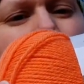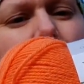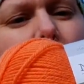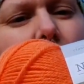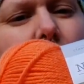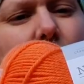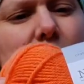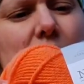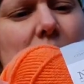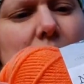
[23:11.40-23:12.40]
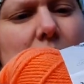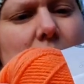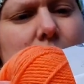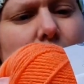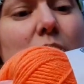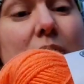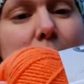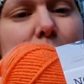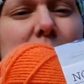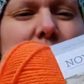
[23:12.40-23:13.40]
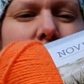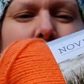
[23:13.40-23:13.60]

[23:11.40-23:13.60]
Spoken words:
or nylon polyamide.